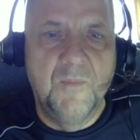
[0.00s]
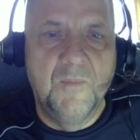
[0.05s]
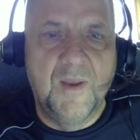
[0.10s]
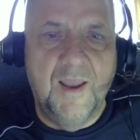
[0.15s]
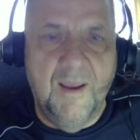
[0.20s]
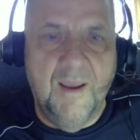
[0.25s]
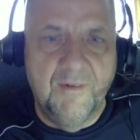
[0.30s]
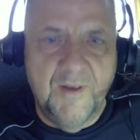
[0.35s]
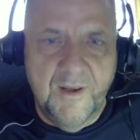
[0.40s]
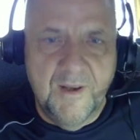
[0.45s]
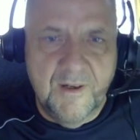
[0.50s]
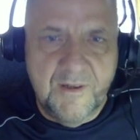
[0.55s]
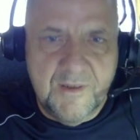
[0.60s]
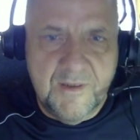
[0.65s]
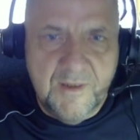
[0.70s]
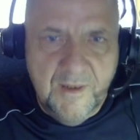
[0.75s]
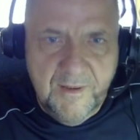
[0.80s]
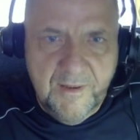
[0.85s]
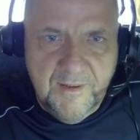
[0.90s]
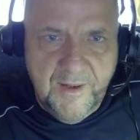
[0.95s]

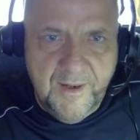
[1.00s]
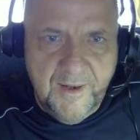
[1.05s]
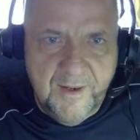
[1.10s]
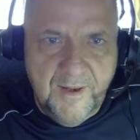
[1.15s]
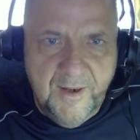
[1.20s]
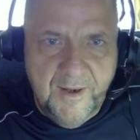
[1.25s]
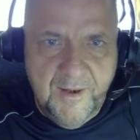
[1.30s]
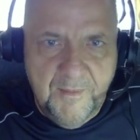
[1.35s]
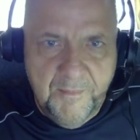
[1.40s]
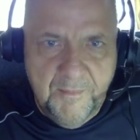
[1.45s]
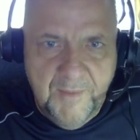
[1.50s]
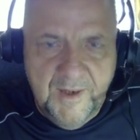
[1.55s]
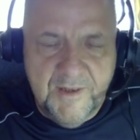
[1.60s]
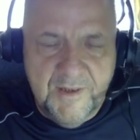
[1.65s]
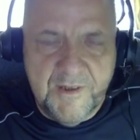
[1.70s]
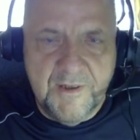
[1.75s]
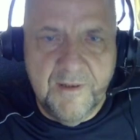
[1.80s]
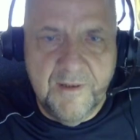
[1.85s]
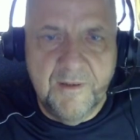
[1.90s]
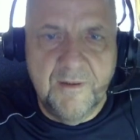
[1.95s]
caveats that I
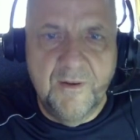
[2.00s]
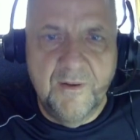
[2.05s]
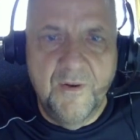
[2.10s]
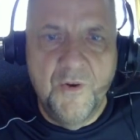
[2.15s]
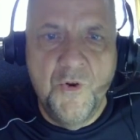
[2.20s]
mentioned.